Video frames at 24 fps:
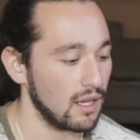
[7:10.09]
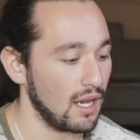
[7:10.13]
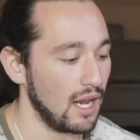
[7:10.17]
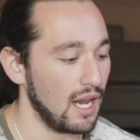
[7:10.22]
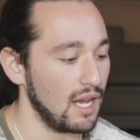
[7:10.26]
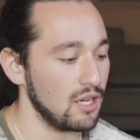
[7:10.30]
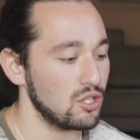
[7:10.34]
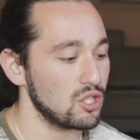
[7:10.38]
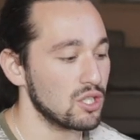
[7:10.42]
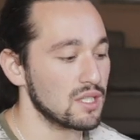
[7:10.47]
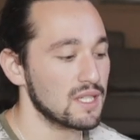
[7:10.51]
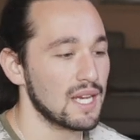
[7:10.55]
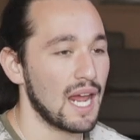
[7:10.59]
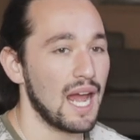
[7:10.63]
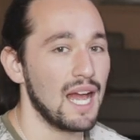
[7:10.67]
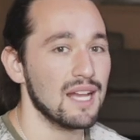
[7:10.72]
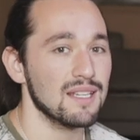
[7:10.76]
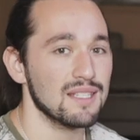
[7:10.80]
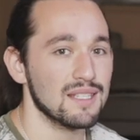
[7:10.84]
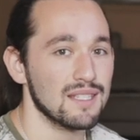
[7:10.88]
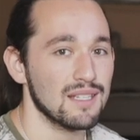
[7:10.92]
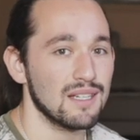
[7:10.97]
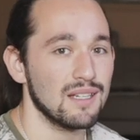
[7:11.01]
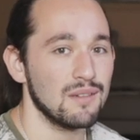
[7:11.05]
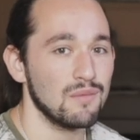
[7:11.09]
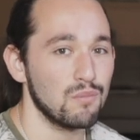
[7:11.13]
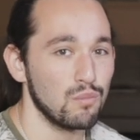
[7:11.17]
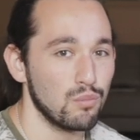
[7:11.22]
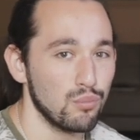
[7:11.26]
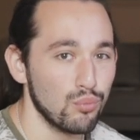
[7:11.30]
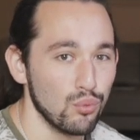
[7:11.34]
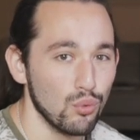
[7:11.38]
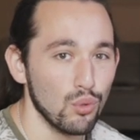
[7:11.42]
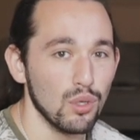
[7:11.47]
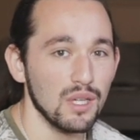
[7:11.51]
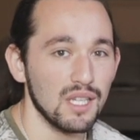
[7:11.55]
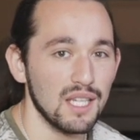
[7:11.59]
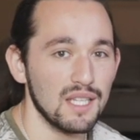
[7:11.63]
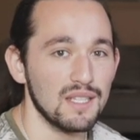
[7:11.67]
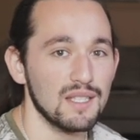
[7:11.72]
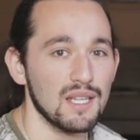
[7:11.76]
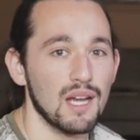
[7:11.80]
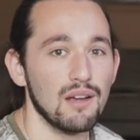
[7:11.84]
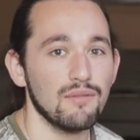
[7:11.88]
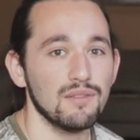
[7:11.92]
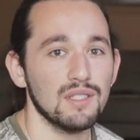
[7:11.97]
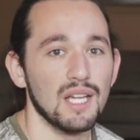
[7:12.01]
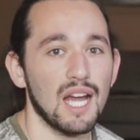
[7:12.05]
It just has a really
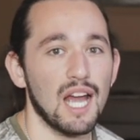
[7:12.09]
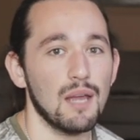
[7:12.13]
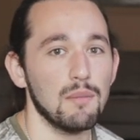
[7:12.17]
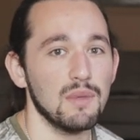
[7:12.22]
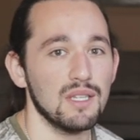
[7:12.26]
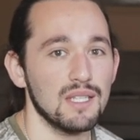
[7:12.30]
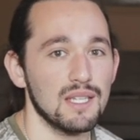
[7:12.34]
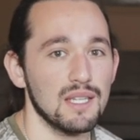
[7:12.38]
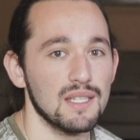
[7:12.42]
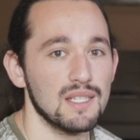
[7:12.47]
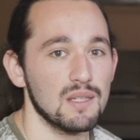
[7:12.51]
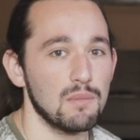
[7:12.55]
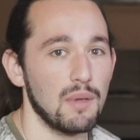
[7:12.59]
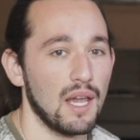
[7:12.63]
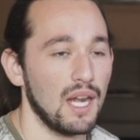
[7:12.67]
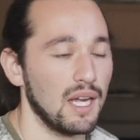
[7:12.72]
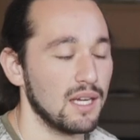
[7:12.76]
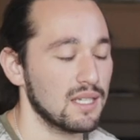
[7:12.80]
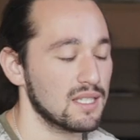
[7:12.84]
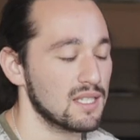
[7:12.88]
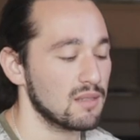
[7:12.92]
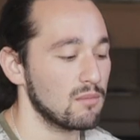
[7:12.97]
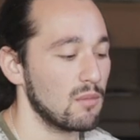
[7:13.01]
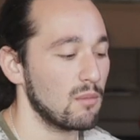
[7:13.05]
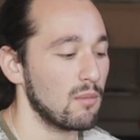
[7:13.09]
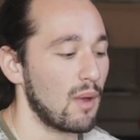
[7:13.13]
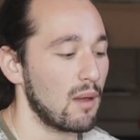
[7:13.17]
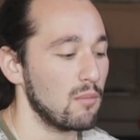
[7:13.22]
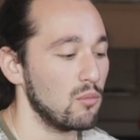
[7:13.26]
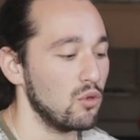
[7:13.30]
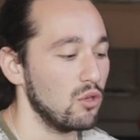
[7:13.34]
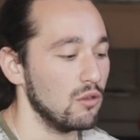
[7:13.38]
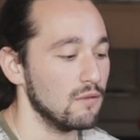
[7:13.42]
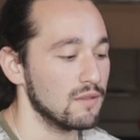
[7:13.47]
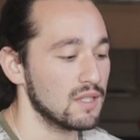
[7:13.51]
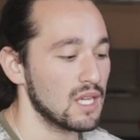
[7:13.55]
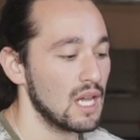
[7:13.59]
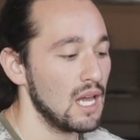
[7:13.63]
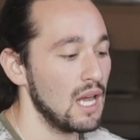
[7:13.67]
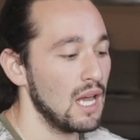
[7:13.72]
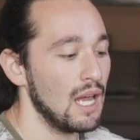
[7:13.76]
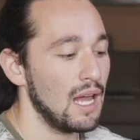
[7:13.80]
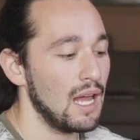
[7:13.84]
tough time anticipating some of my moves.